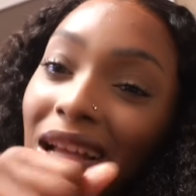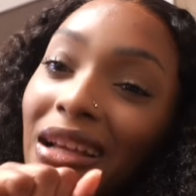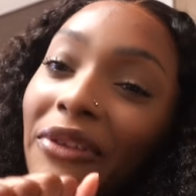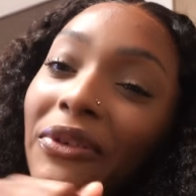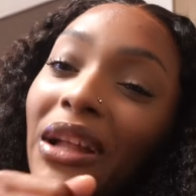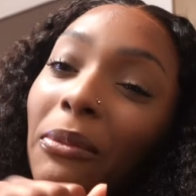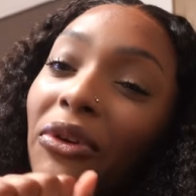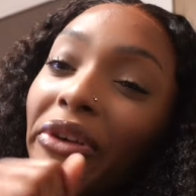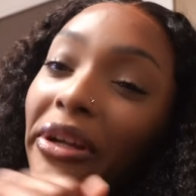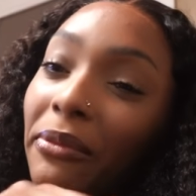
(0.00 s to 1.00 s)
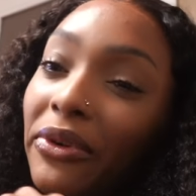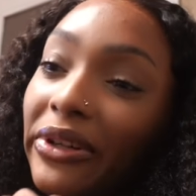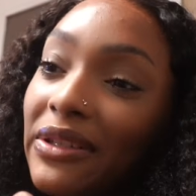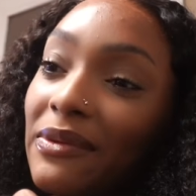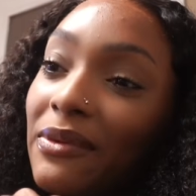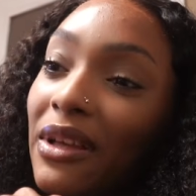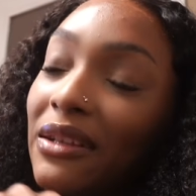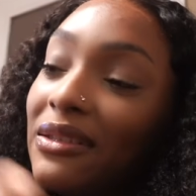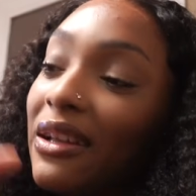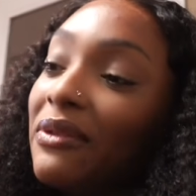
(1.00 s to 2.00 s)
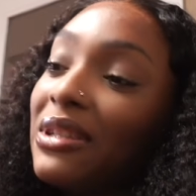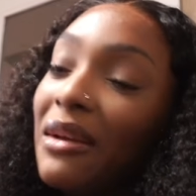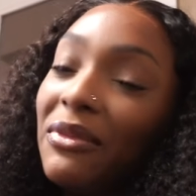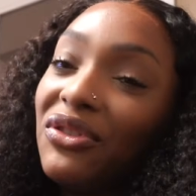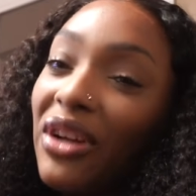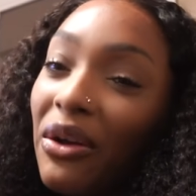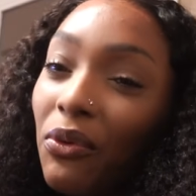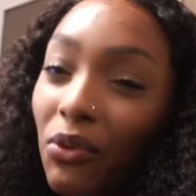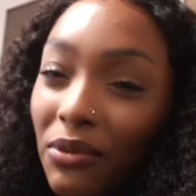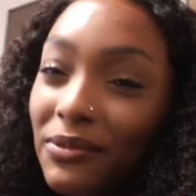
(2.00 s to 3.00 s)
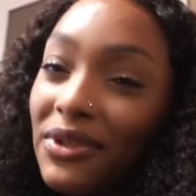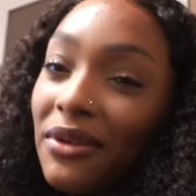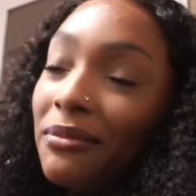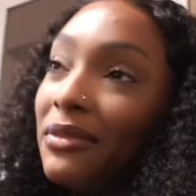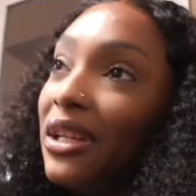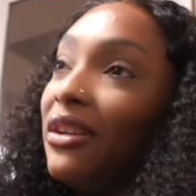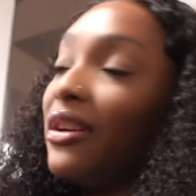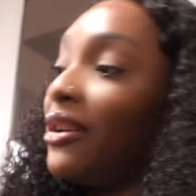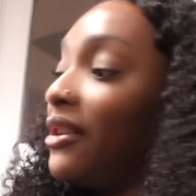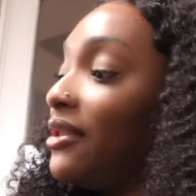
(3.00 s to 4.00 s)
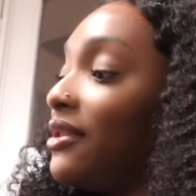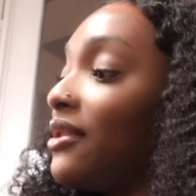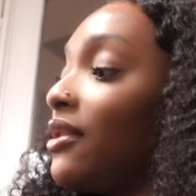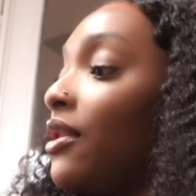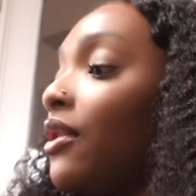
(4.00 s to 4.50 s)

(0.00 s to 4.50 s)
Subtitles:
I feel like my ring, my wrist. So every time I try to open something, it hurts.